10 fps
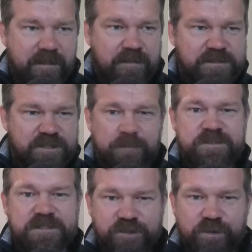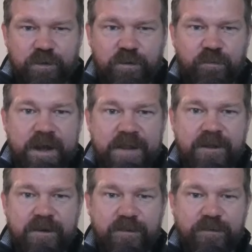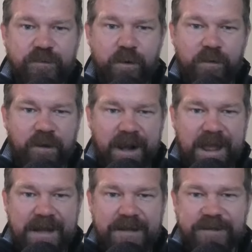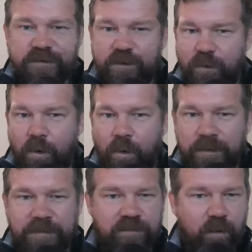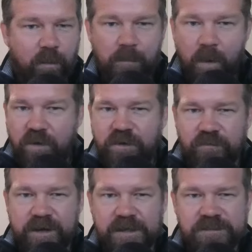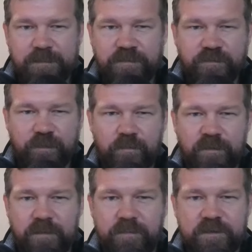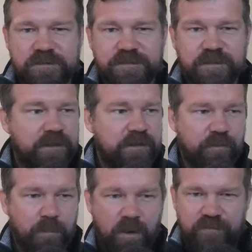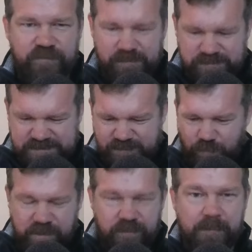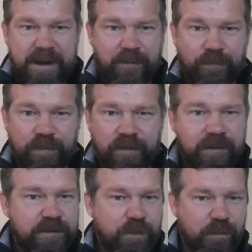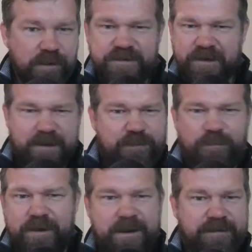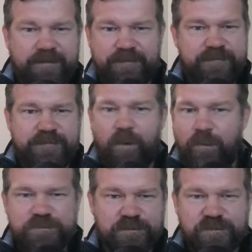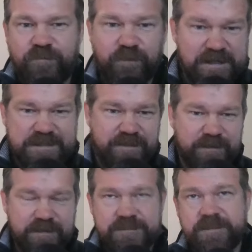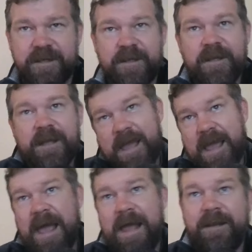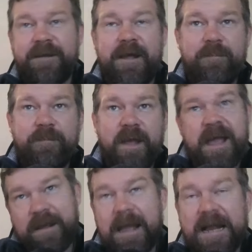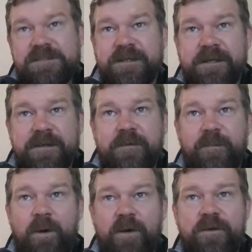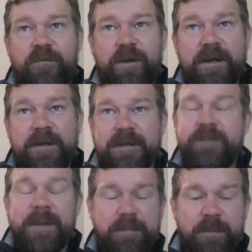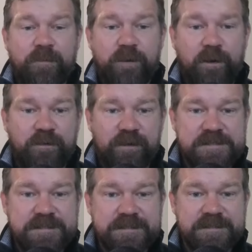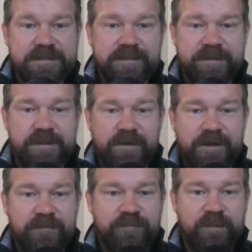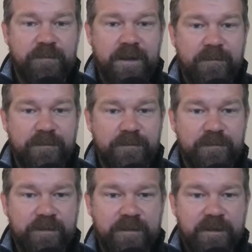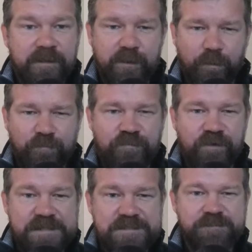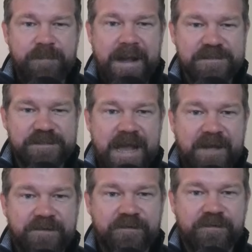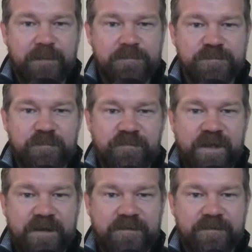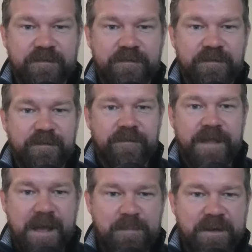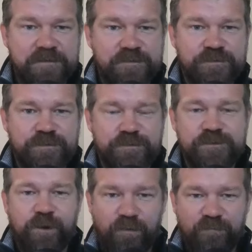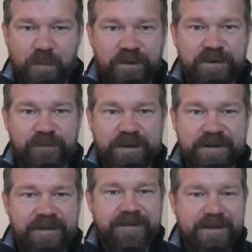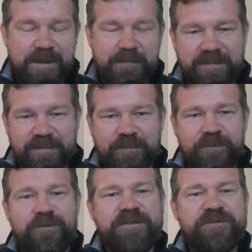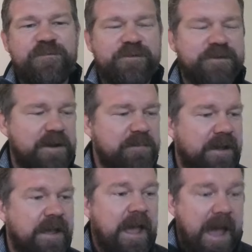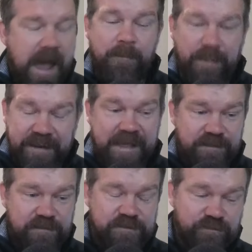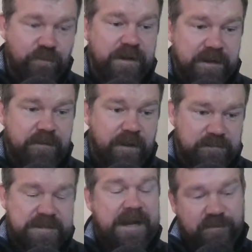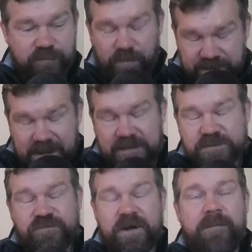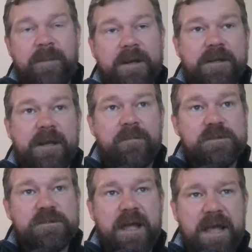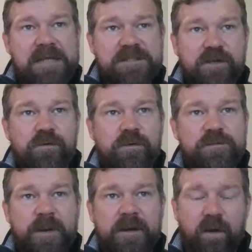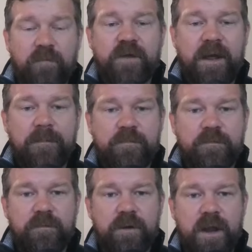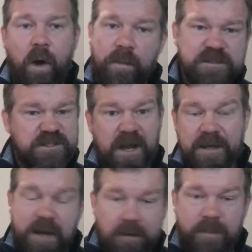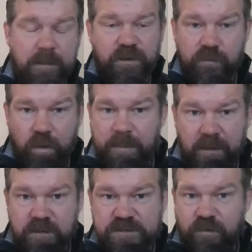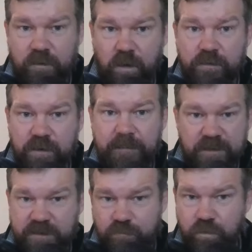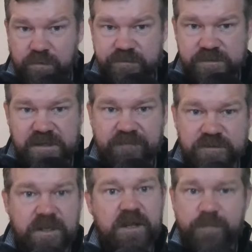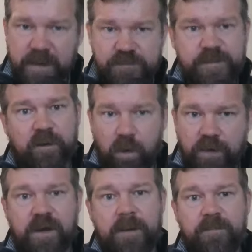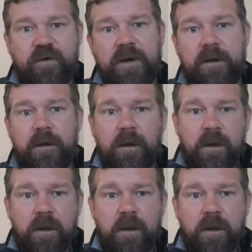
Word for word: substance you could create that could turn lead into gold. And they thought mercury had something to do with it because, you know, mercury was this weird metal that turned into liquid and done all sorts of crazy things. And um actually, you know, mercury did make people turn crazy, as they, they later found out. You know, the, the old phrase, as mad as yeah. a hatter, comes from yeah. the fact that the, the hat makers used to use a lot of mercury and it made them go crazy over time. Uh, but yeah, the, the story I was getting to, or the analogy I was trying to make today, was Isaac Newton spent a lot of time on the side. I think people didn't know about this for a long time until two hundred years after his death, but he spent a lot of time trying to